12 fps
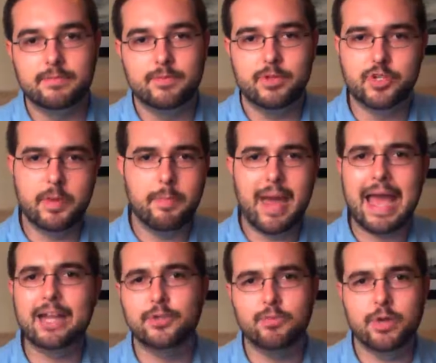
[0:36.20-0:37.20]
just
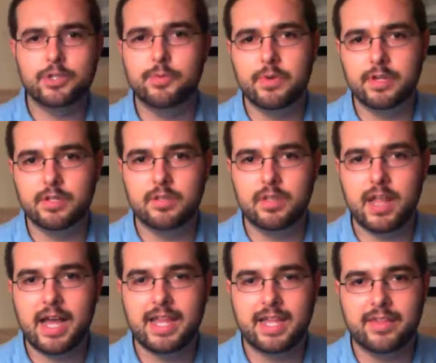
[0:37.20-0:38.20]
imagine what you want it to look
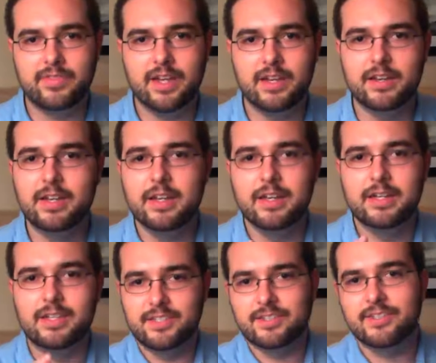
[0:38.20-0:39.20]
like, and then
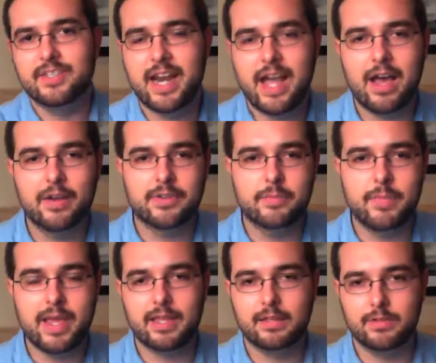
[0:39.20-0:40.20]
set out to
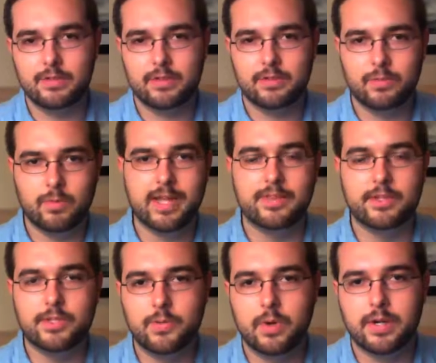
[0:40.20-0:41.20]
make it look the way
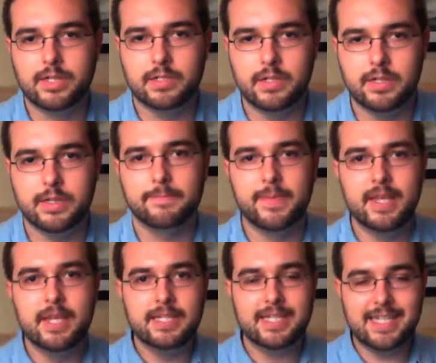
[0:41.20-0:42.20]
that you want it to look.
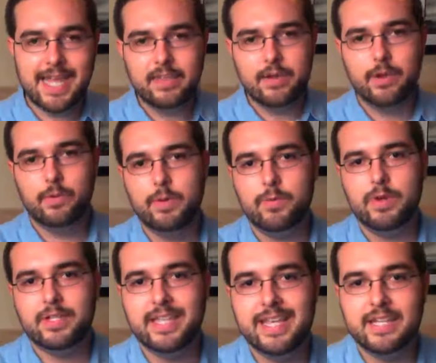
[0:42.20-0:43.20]
Today, though, we
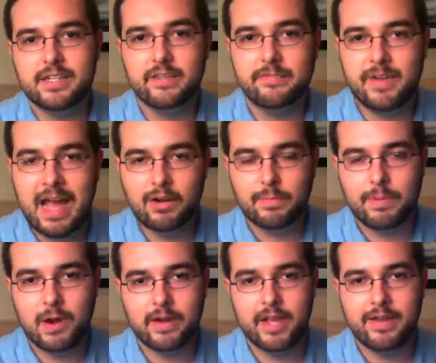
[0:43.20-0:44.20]
want to get to the final
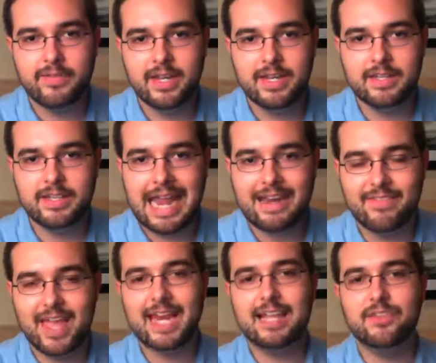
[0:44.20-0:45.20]
part of it, and
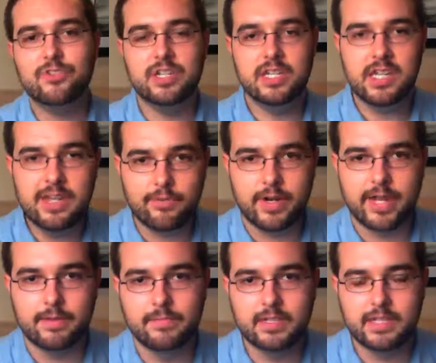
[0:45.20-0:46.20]
that is
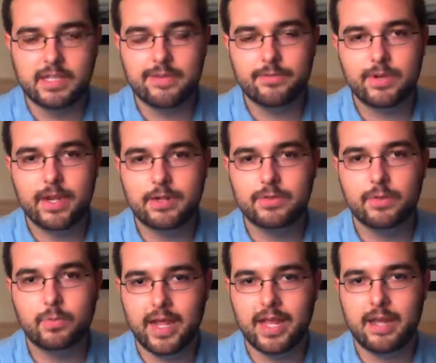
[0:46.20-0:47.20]
delivery on the
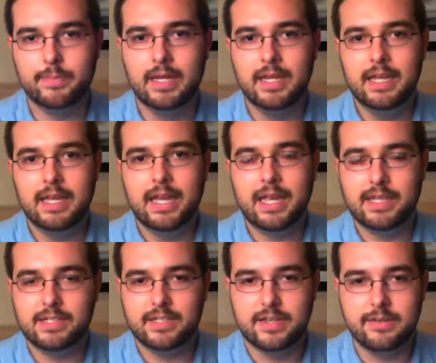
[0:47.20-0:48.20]
web,
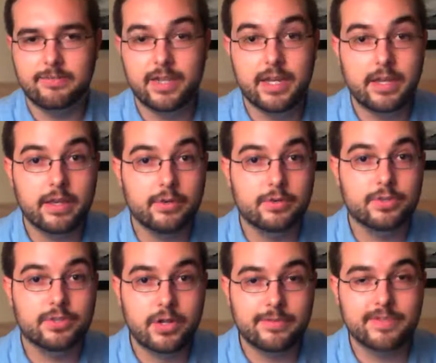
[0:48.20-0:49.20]
and video
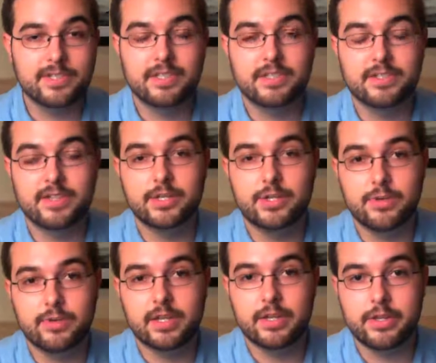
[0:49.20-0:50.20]
services that
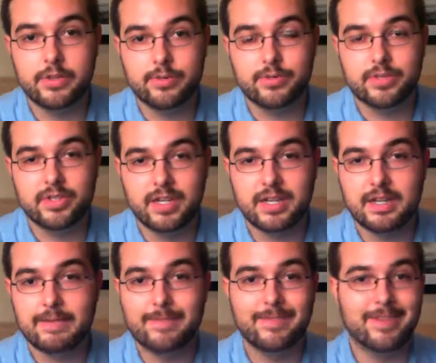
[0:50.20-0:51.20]
you can use.
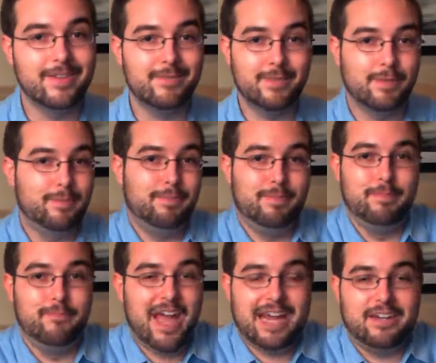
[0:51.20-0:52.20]
The
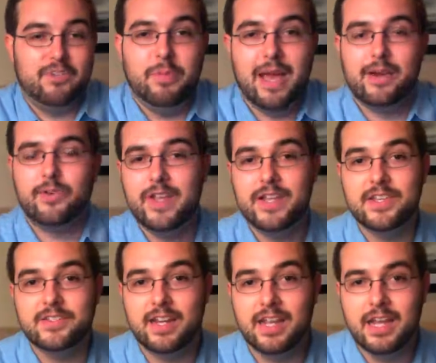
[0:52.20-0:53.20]
fact of the matter
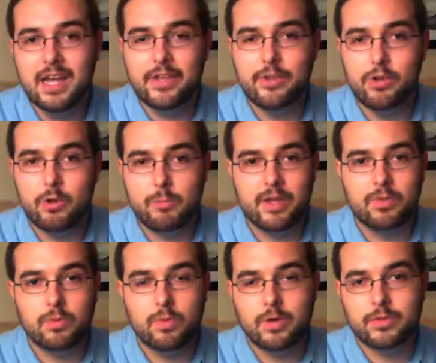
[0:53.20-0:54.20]
is that you can make
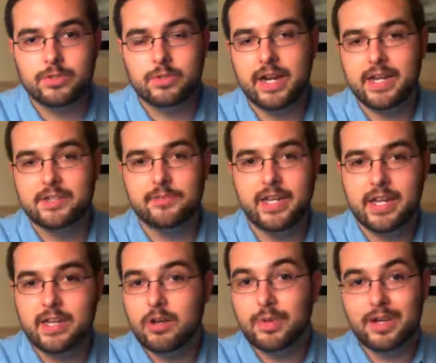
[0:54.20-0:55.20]
the world's greatest
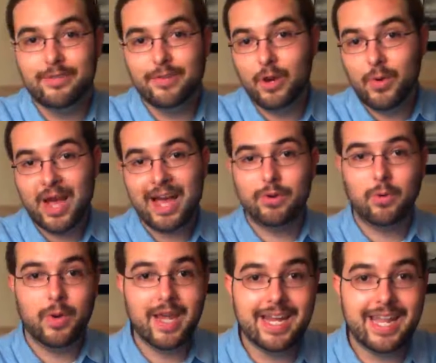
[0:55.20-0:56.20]
video, but if you don't have a
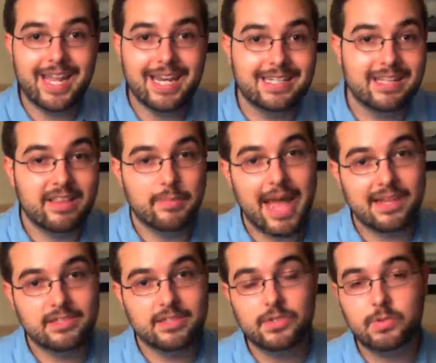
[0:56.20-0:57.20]
way to get it to the
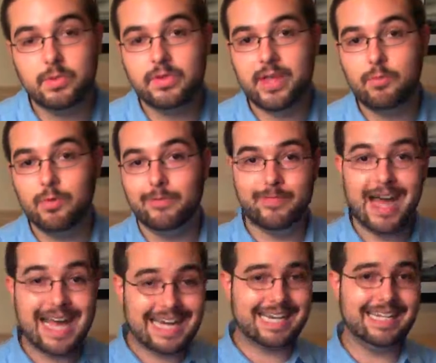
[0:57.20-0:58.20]
masses where they will
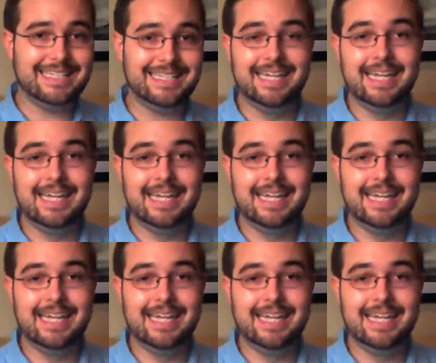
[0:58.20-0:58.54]
find it,